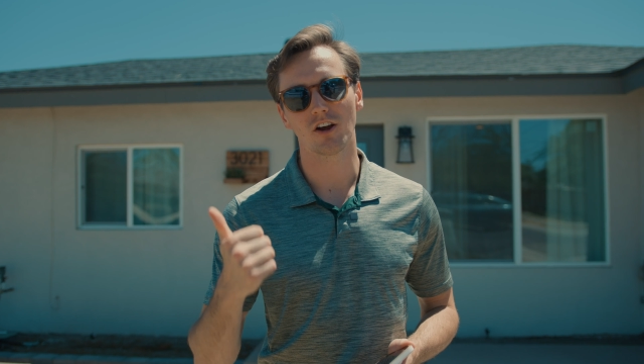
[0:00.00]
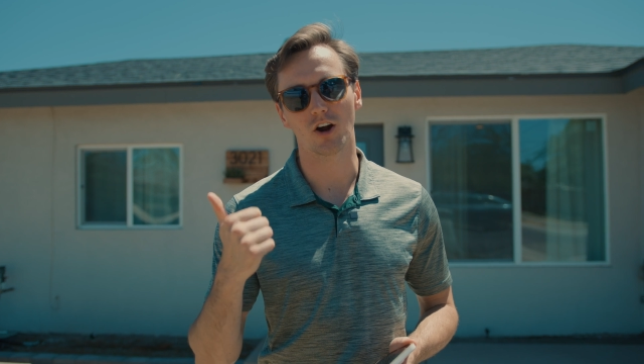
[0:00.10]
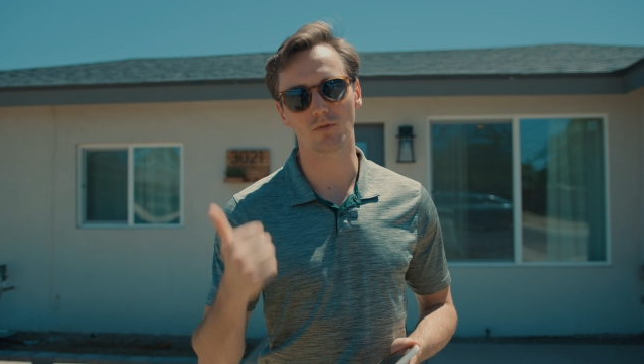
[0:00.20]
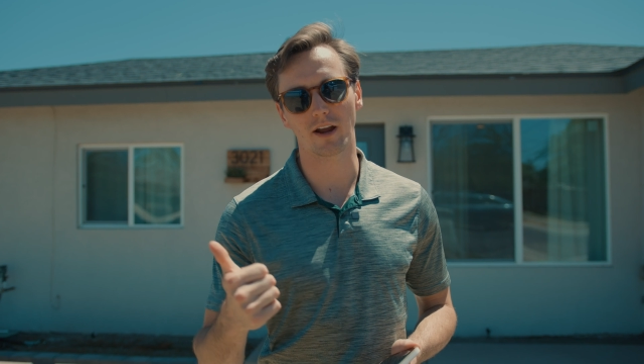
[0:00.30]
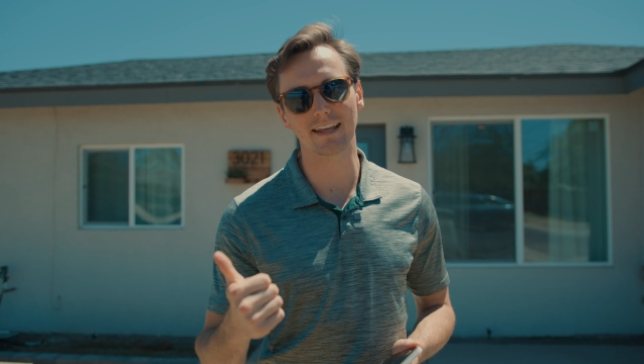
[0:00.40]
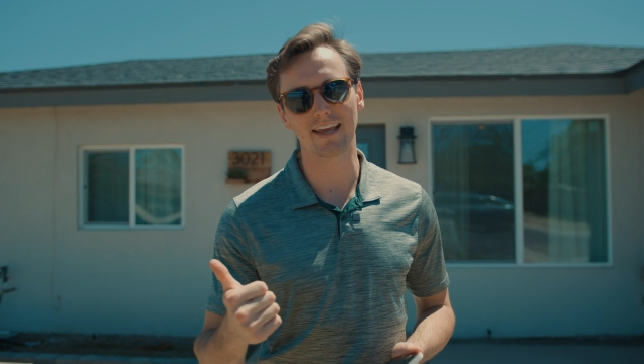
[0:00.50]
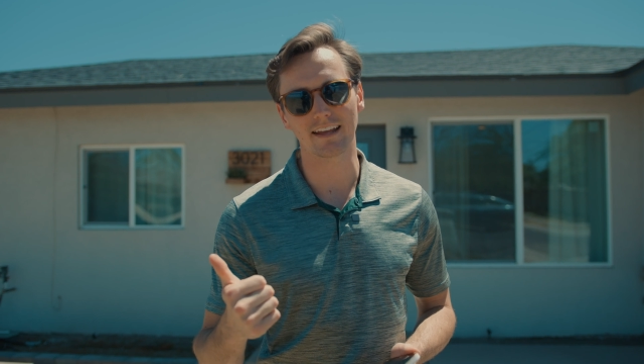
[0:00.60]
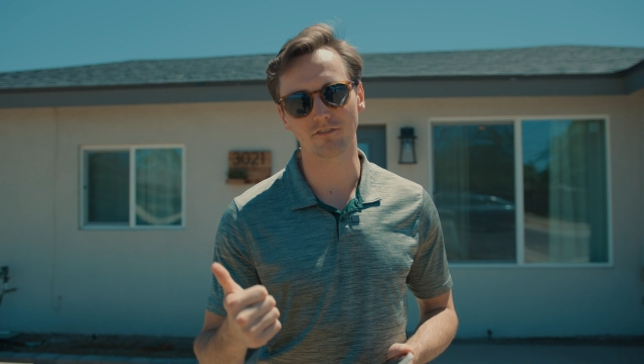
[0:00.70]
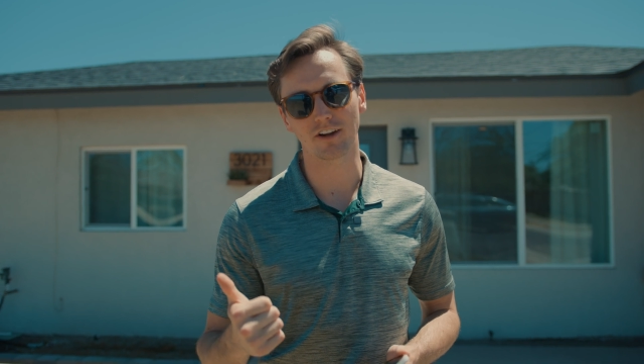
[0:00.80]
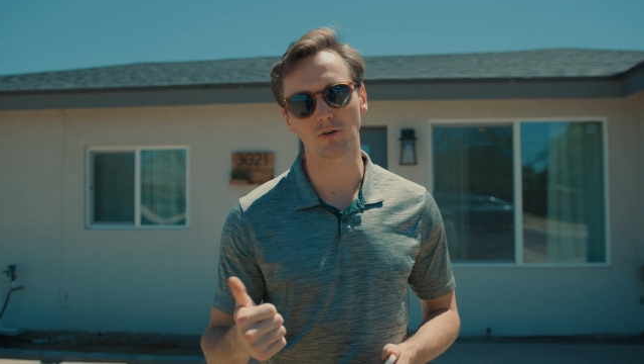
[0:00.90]
are ready
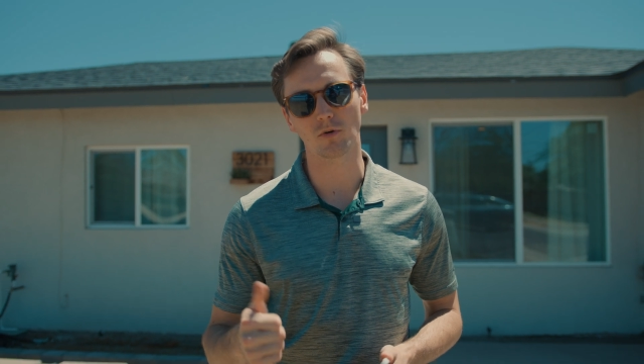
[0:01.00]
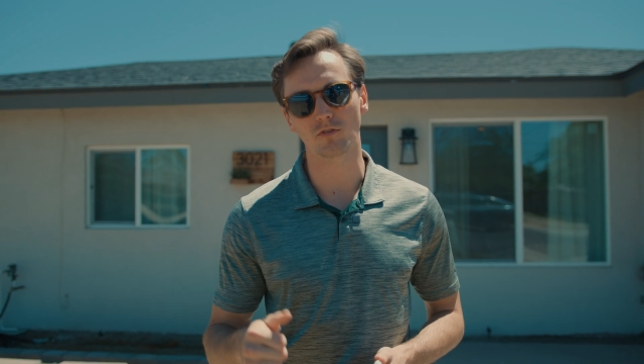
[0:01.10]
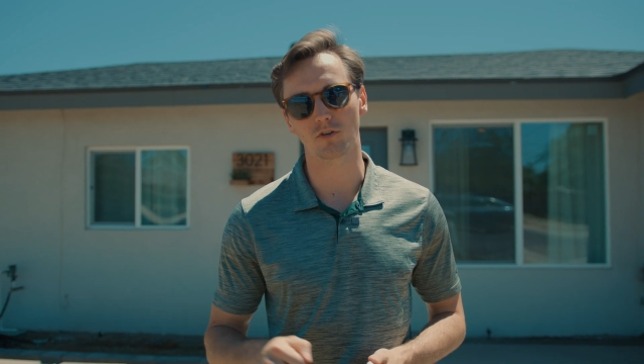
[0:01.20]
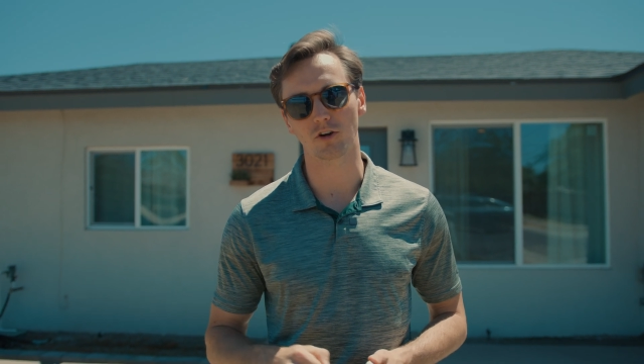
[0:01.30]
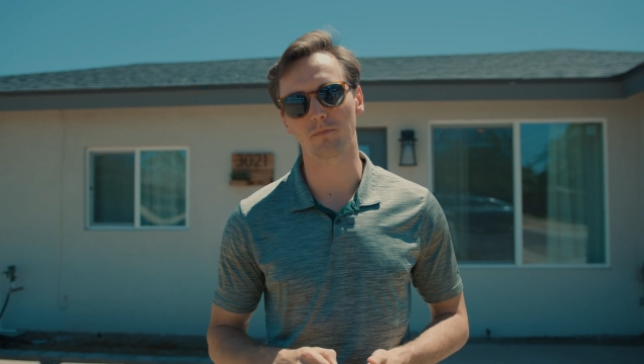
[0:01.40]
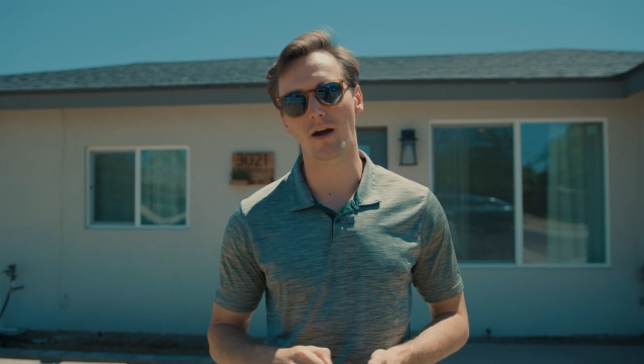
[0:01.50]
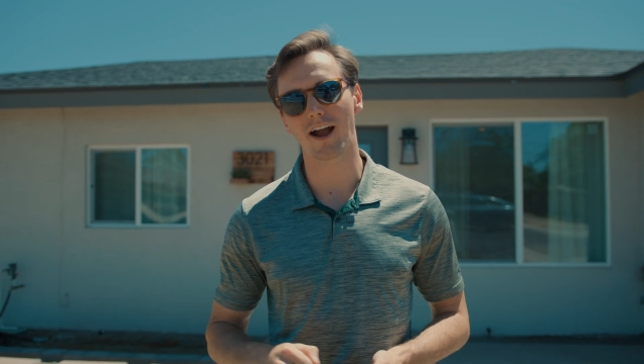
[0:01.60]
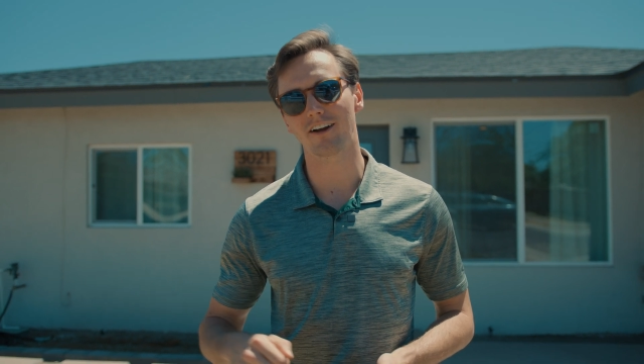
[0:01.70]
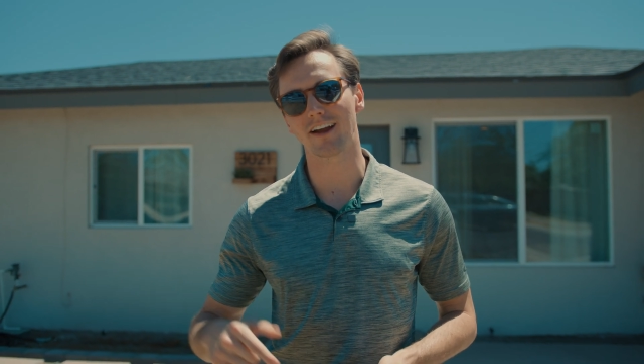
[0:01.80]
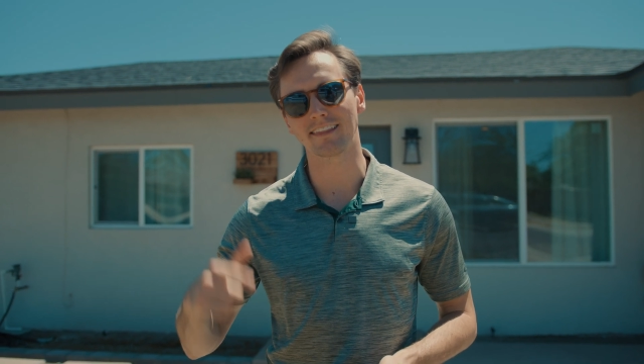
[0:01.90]
and available for your buyer,